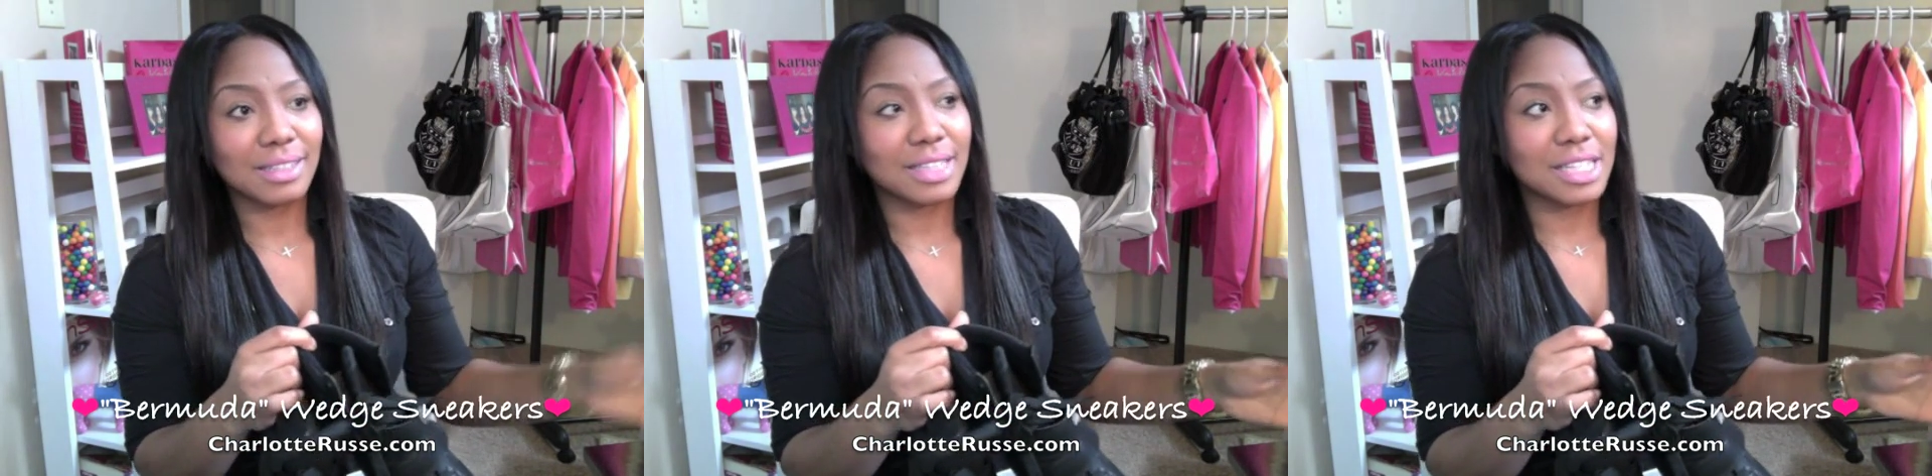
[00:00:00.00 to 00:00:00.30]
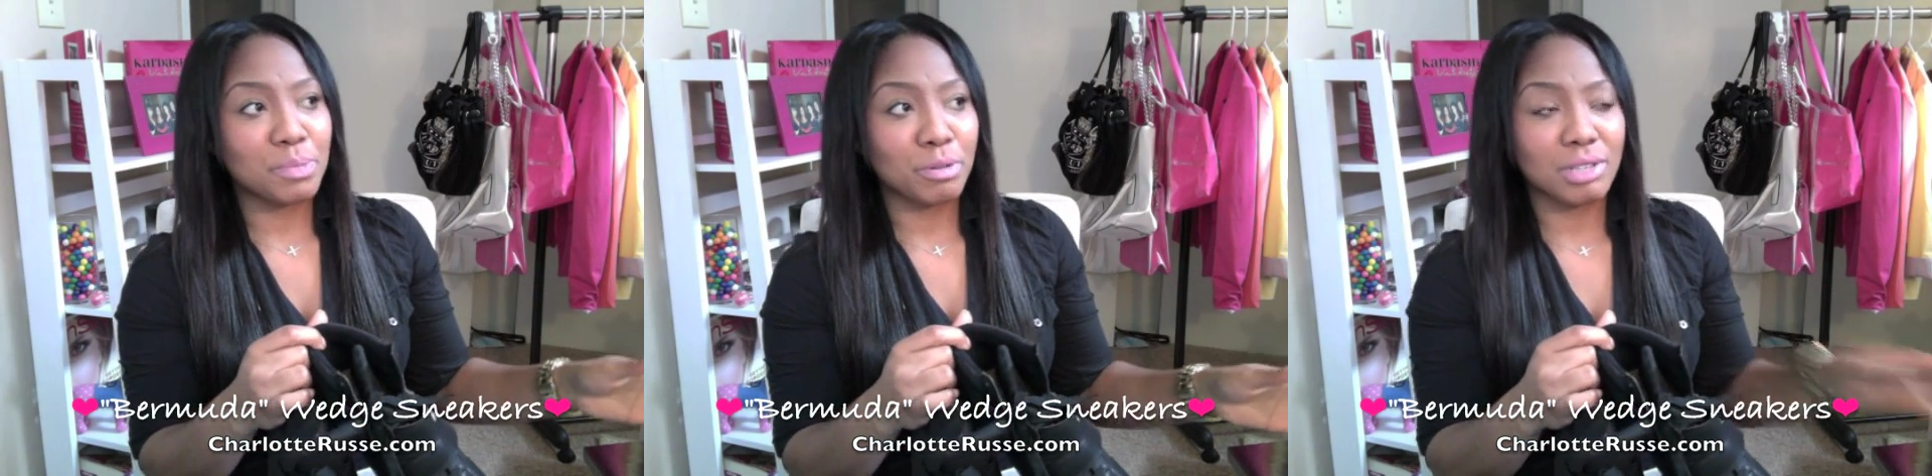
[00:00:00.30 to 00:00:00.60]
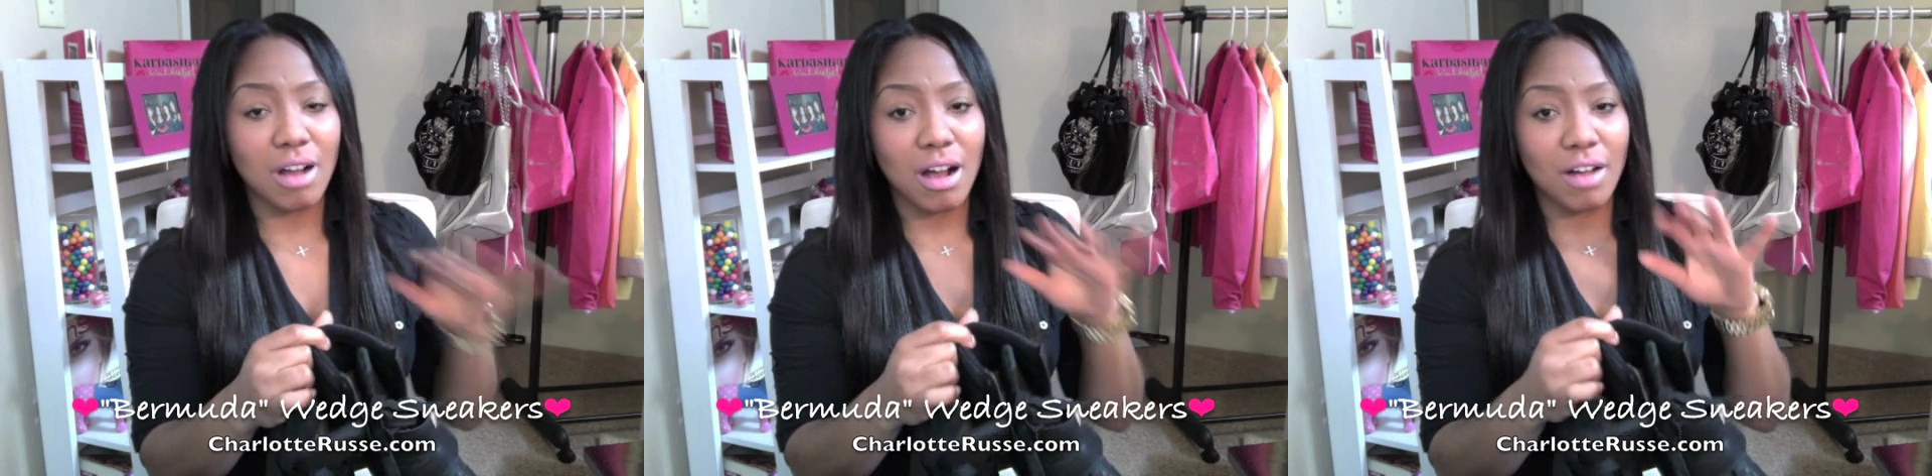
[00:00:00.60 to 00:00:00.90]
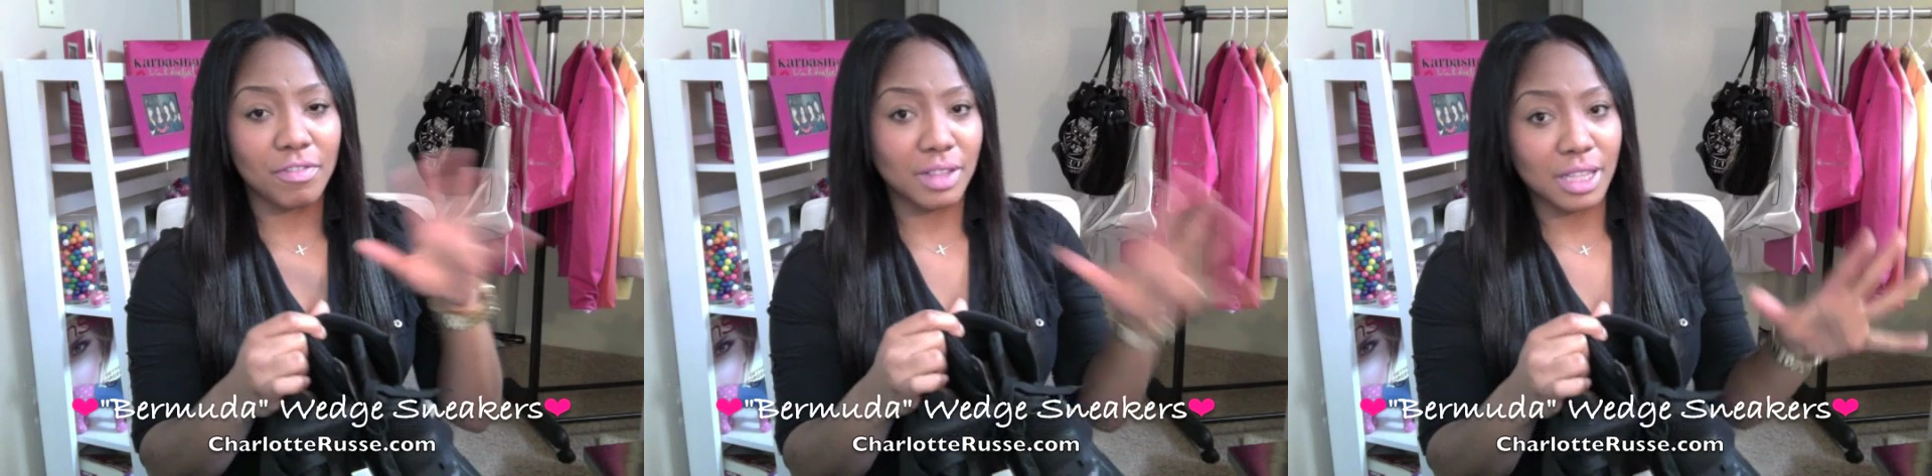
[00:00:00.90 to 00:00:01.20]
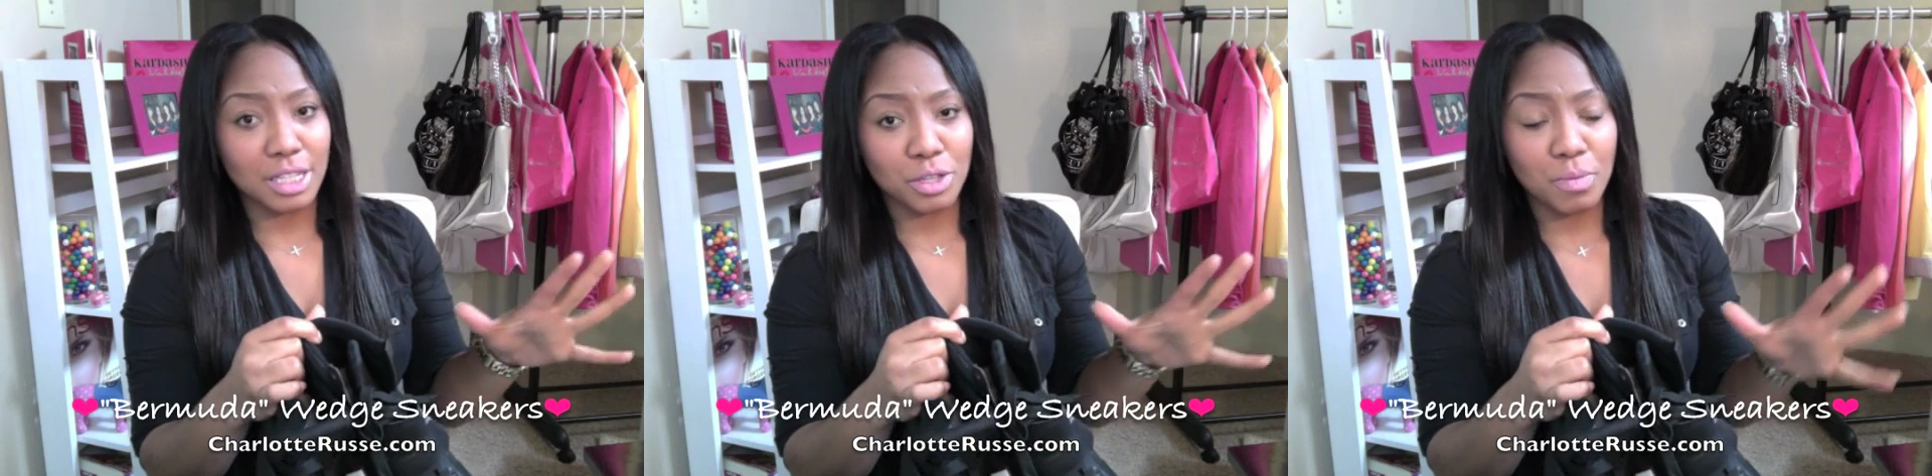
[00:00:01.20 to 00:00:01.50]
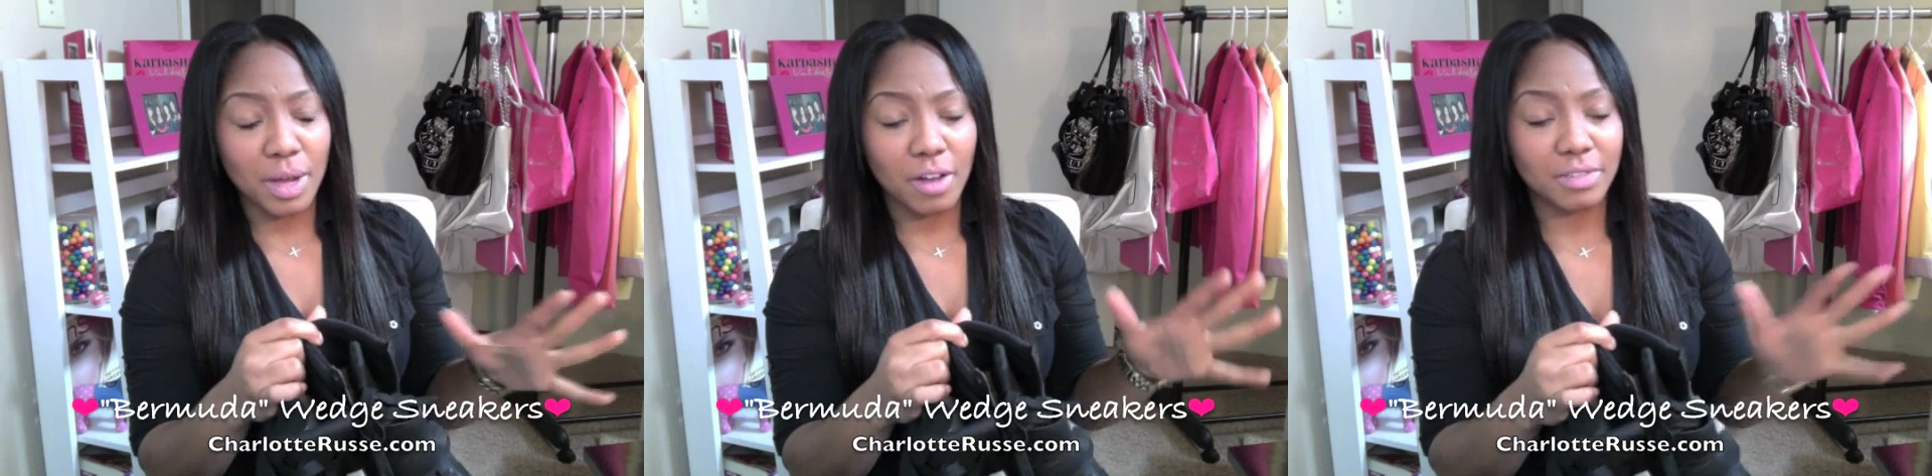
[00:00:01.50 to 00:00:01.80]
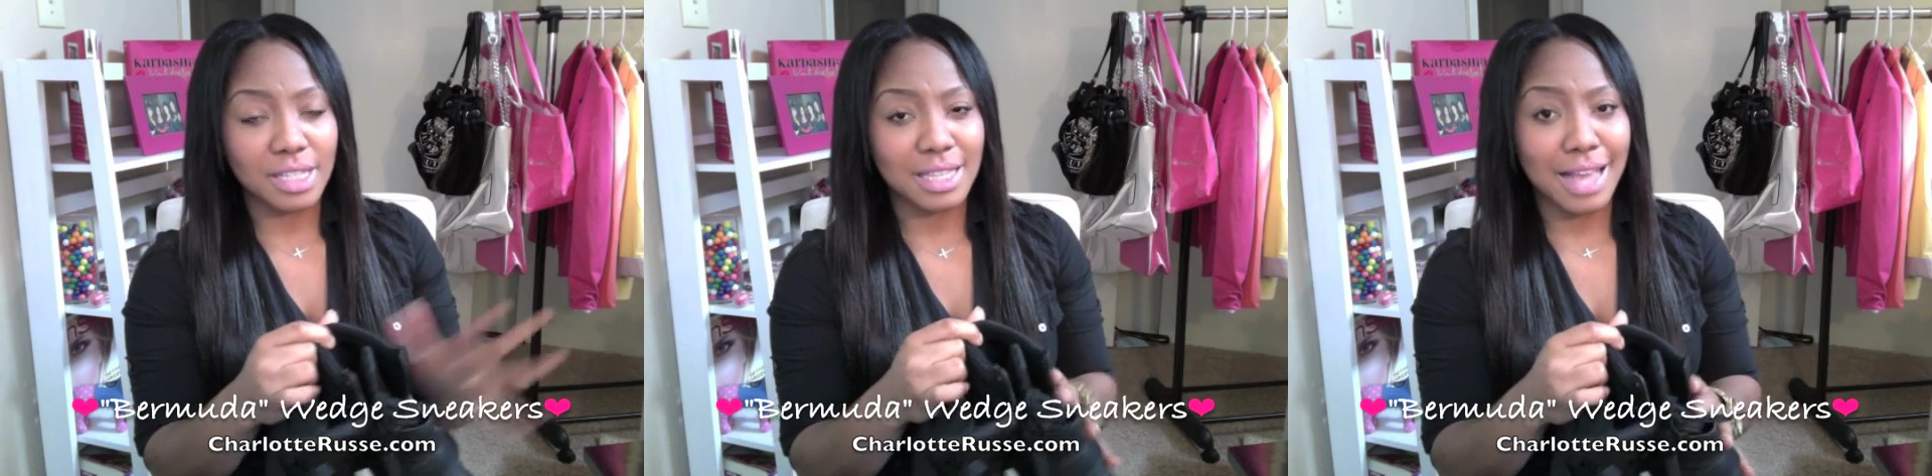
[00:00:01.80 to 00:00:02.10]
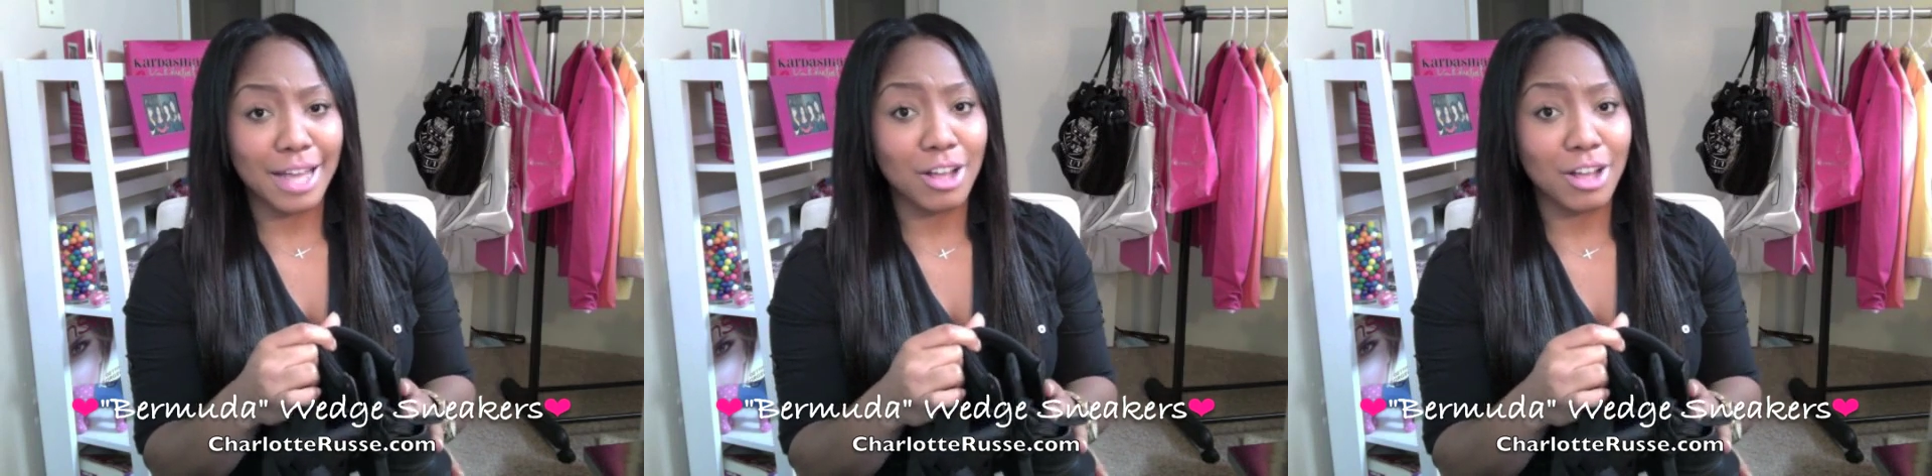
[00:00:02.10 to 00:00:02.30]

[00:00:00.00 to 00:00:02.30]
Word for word: this person off and this coupon off this and that.